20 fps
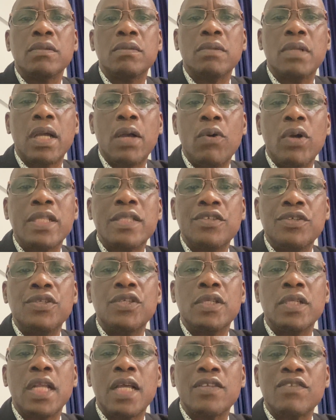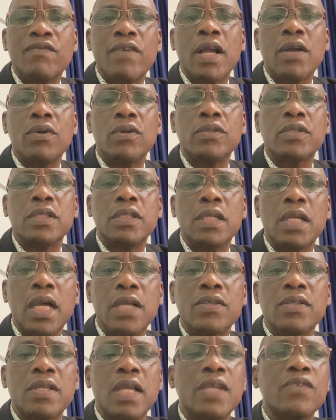our teaching as faculty
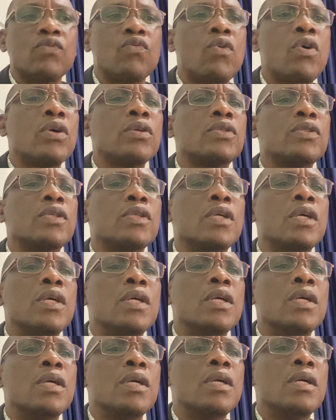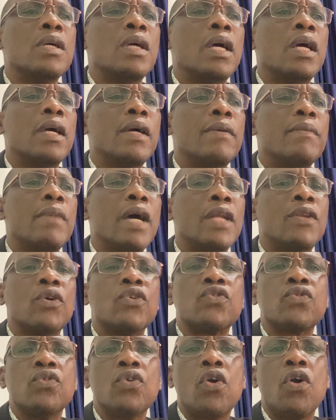has worked, and
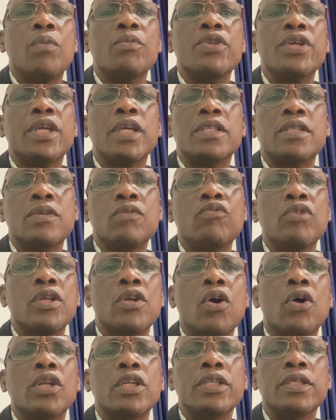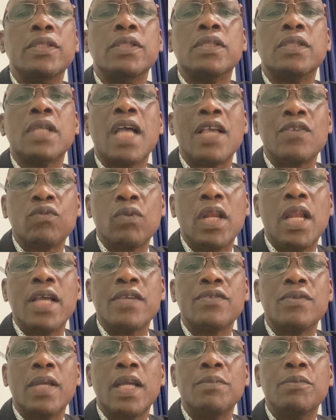also communicating with colleagues as well
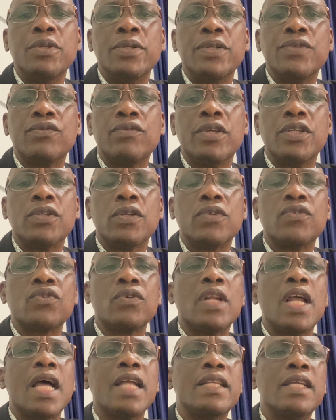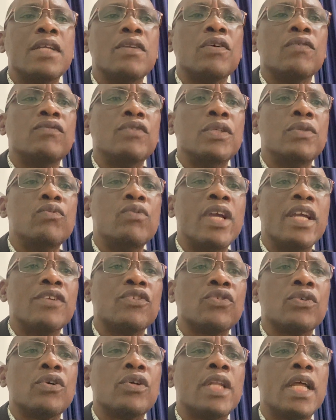as the administration, so that at the end of the day we
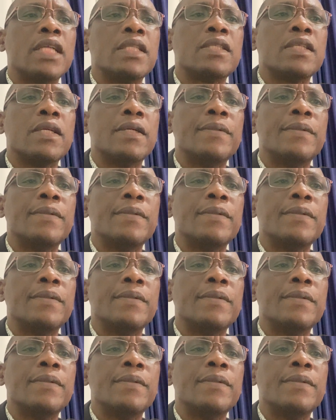ensure that